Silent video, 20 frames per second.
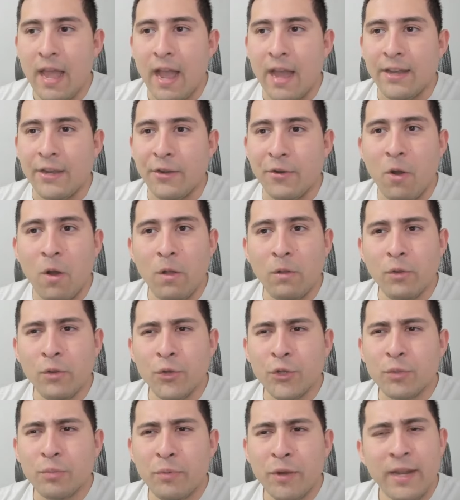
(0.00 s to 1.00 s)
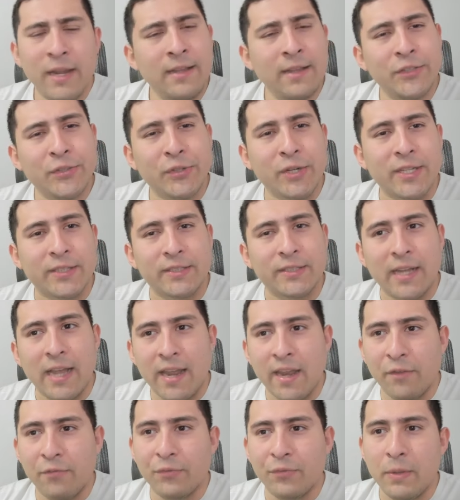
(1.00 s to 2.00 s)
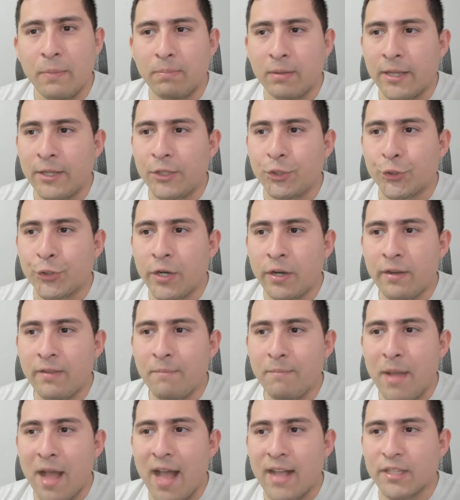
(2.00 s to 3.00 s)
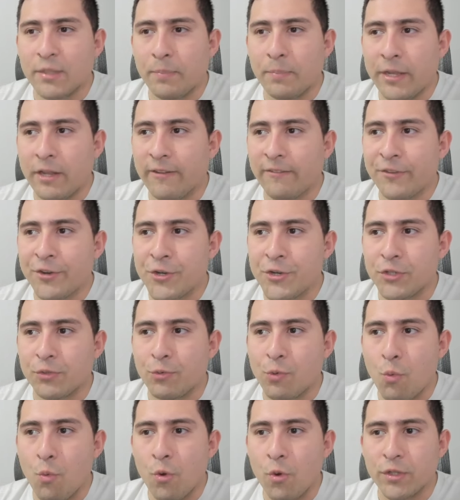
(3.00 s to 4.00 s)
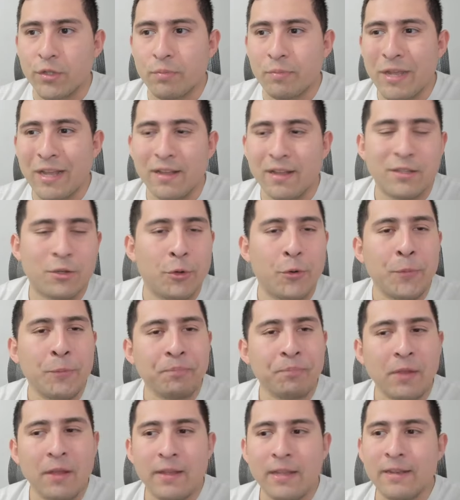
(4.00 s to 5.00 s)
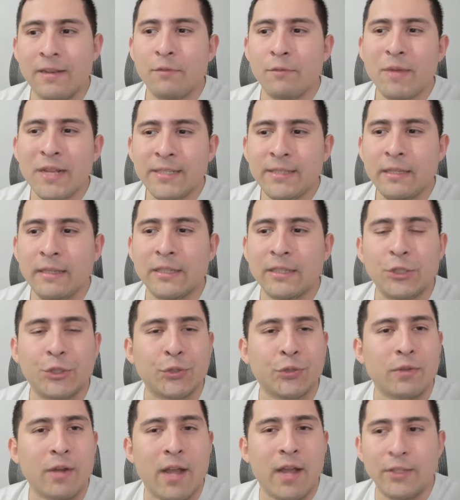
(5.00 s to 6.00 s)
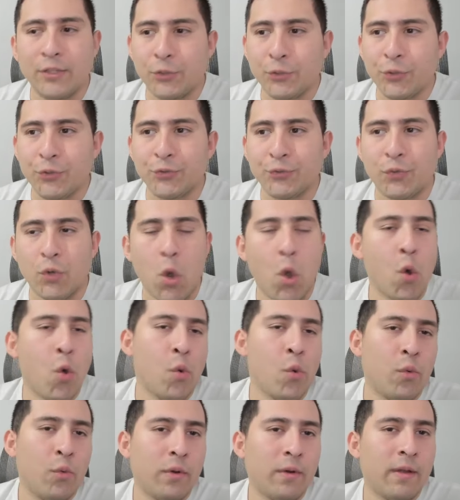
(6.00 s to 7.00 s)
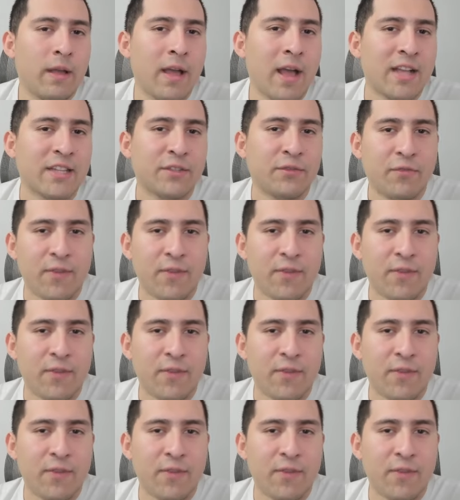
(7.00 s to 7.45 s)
And it all looks pretty interesting. N F T, play to earn, B A S, Pikaverse, rewards, Pika. So they're basically trying to grow as